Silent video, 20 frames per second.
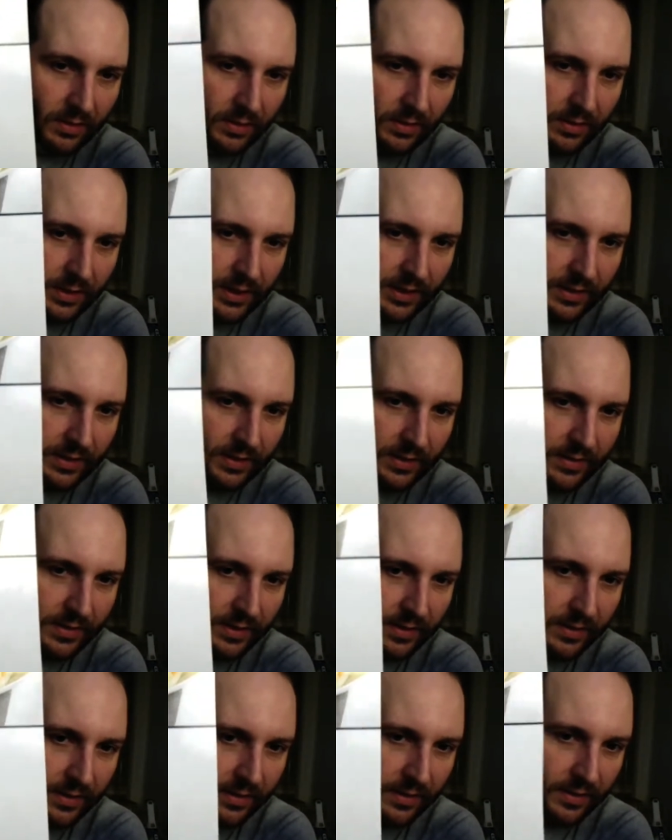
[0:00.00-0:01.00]
this is
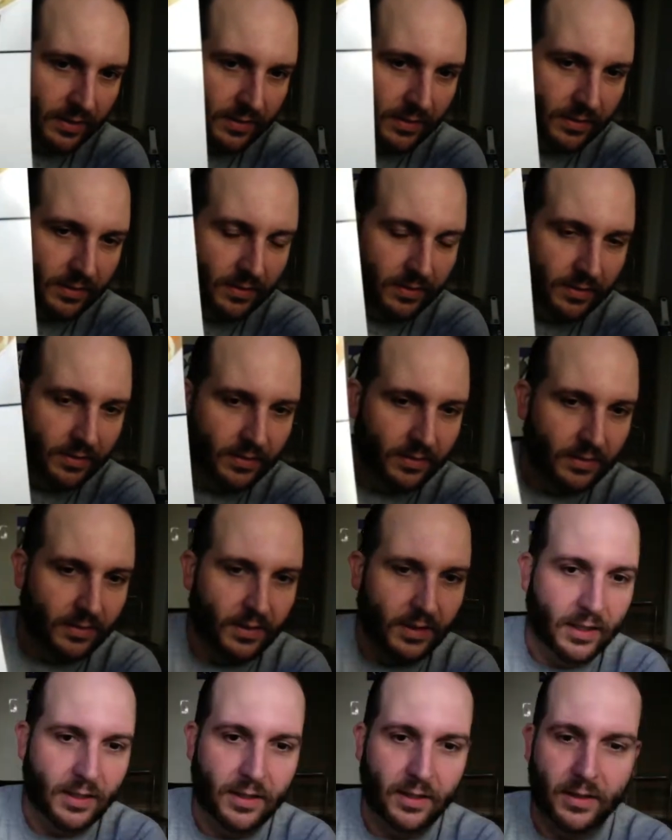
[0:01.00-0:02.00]
a,
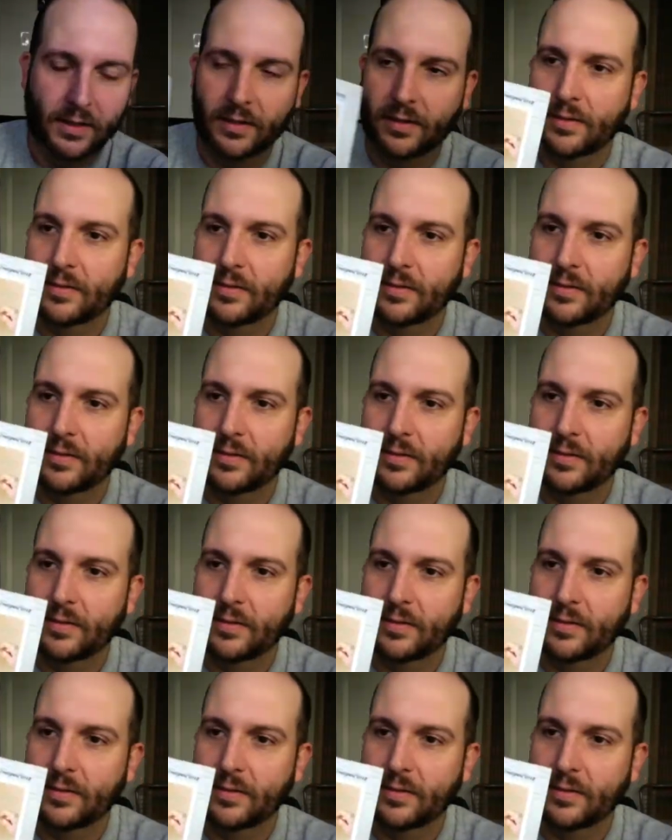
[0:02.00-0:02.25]
uh,